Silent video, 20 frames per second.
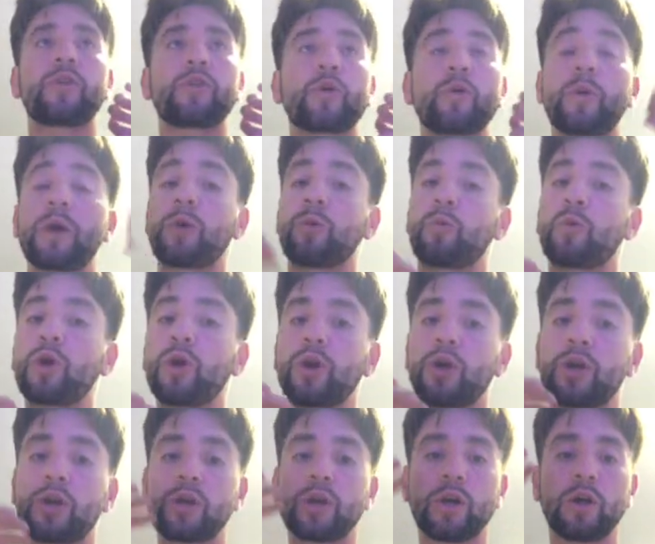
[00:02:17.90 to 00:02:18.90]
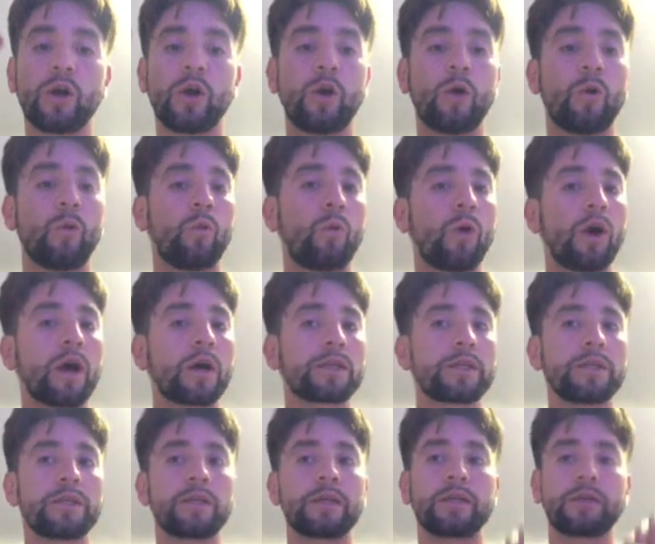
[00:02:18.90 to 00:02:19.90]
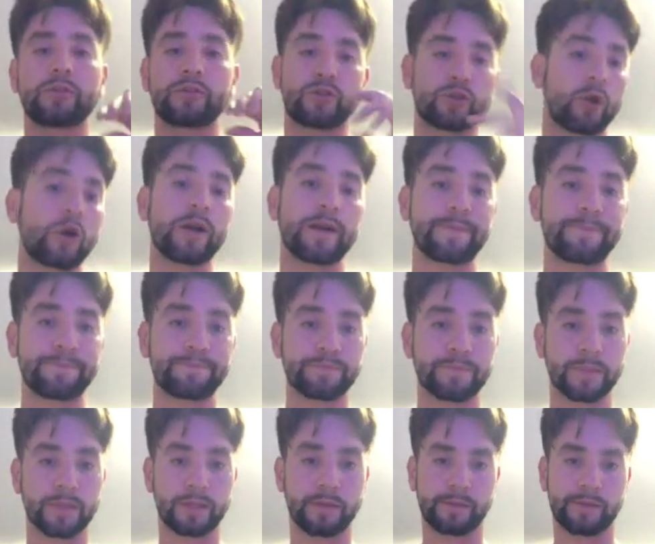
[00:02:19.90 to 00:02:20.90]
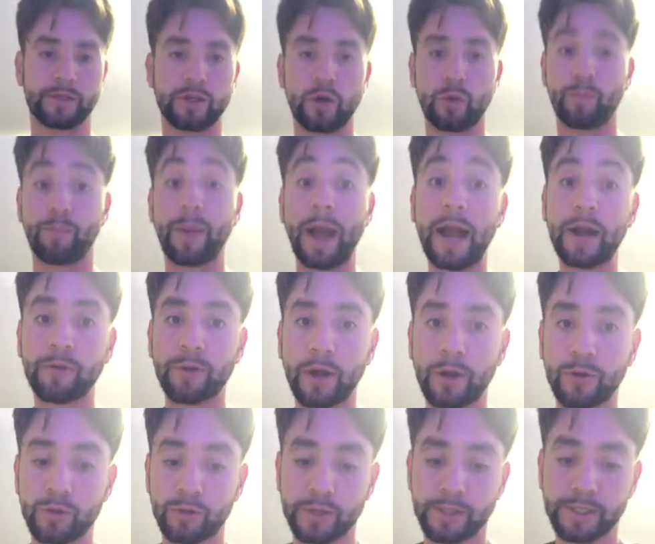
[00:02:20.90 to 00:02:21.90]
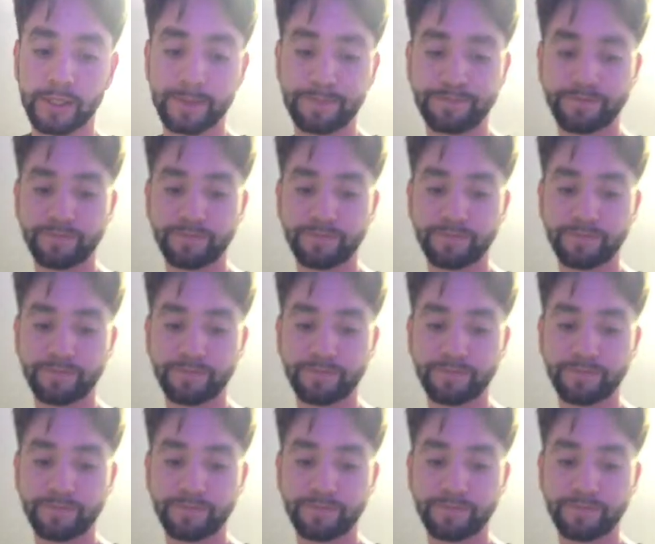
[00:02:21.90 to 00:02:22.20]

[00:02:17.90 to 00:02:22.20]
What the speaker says: their way to work, walking, or drawing. Background noise.